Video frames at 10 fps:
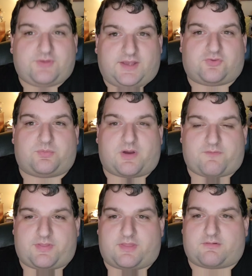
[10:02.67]
see you guys tomorrow
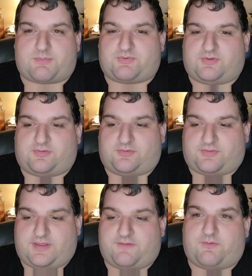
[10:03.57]
for another episode. So
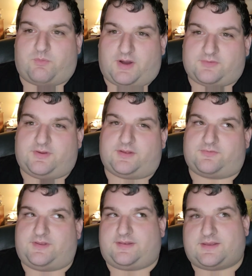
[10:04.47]
thank you for watching. I'll
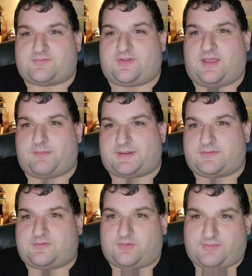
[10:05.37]
see you next time. And
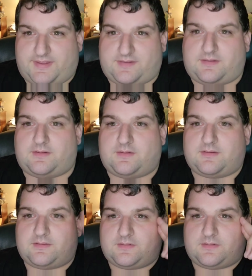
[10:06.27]
until then,
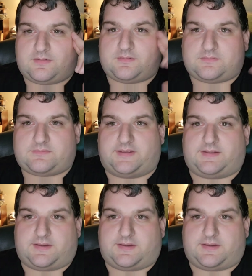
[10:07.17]
take